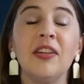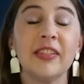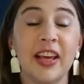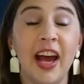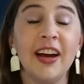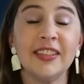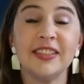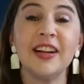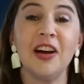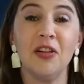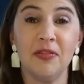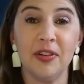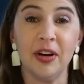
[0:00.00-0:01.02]
casts
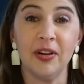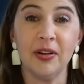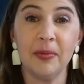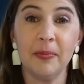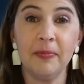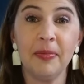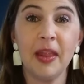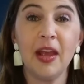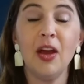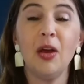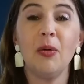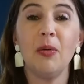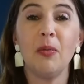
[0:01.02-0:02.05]
out fear.
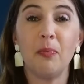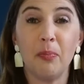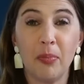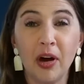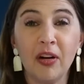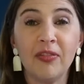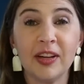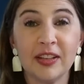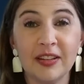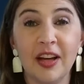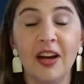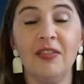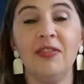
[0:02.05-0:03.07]
Perfect
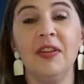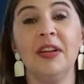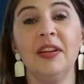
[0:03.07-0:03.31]
love